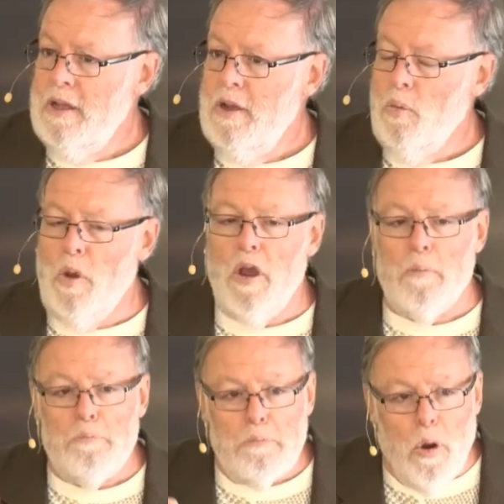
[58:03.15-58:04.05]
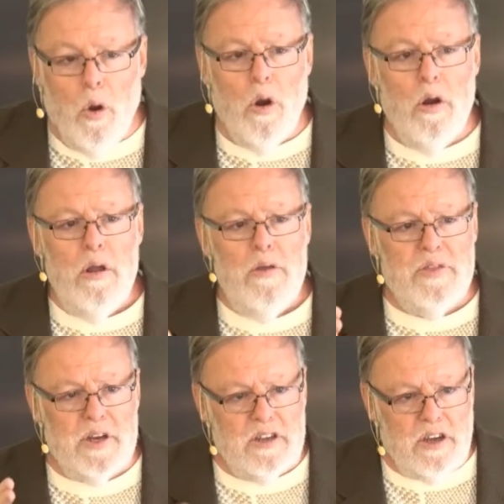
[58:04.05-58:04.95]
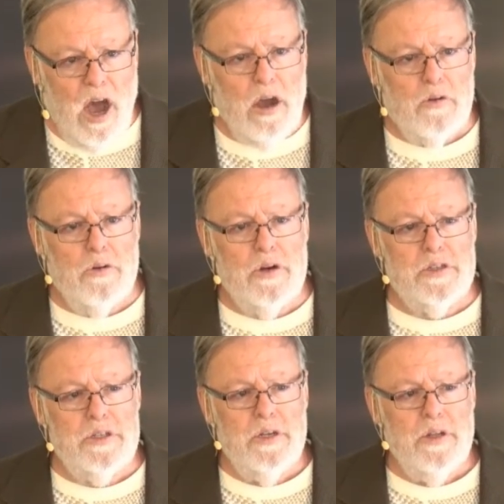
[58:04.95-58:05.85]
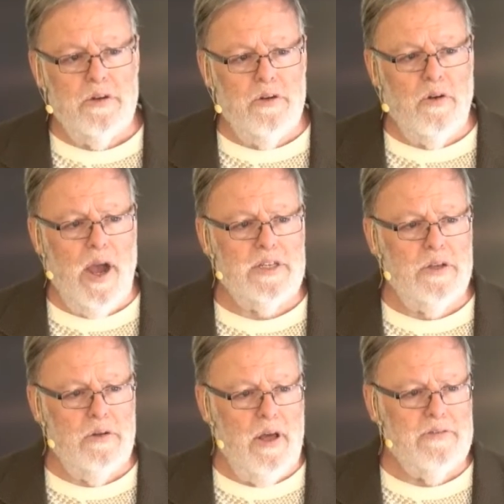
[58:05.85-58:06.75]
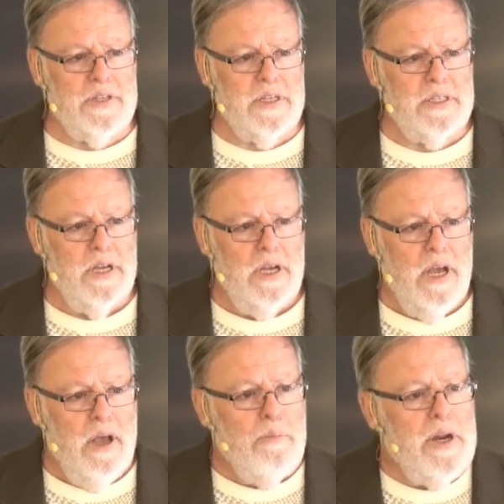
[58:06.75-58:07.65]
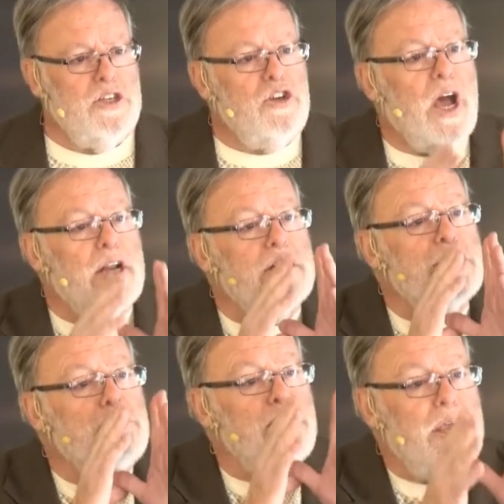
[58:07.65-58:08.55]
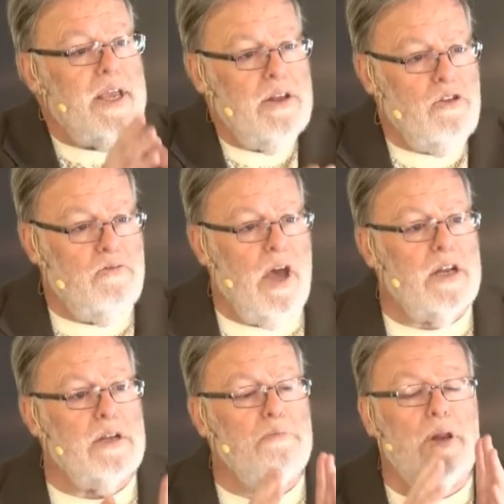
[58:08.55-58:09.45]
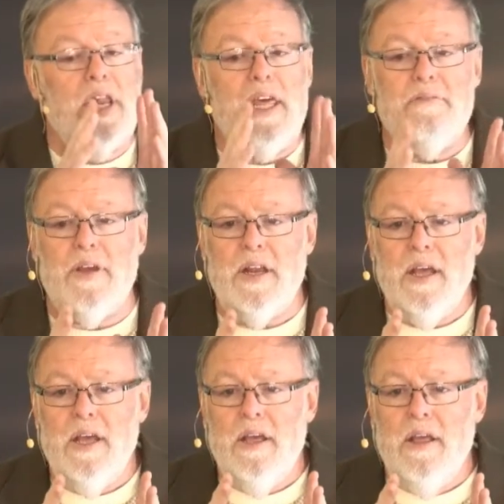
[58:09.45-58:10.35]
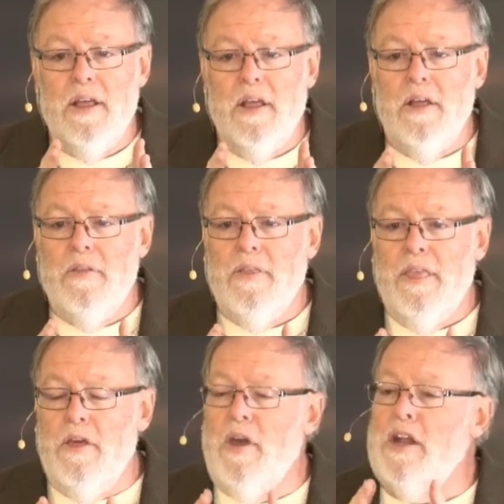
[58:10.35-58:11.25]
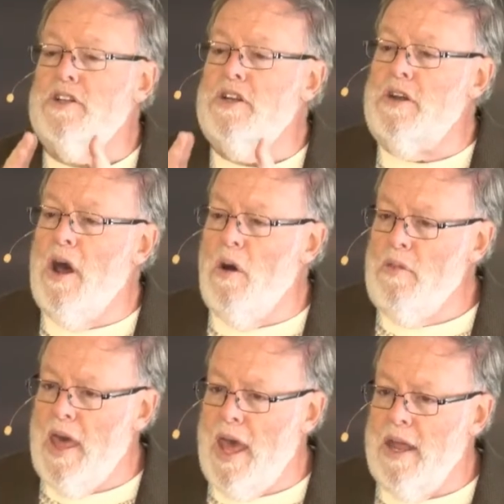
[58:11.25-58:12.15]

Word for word: We are more than conquerors through Christ who loves us. But you've got to speak it, you've got to believe it, you got to know that.